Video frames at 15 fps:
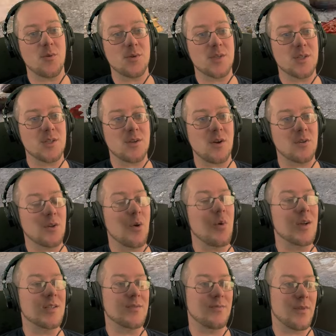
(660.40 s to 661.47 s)
start the
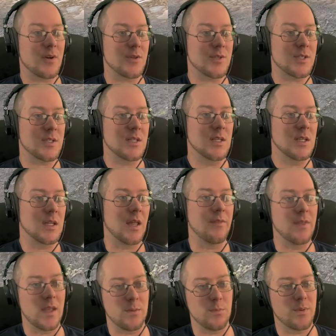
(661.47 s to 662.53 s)
quest first and
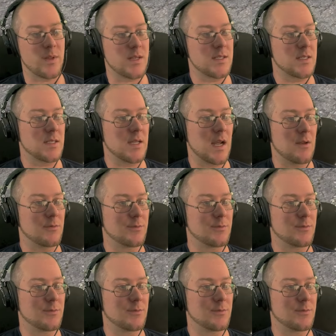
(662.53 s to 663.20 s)
then place it down.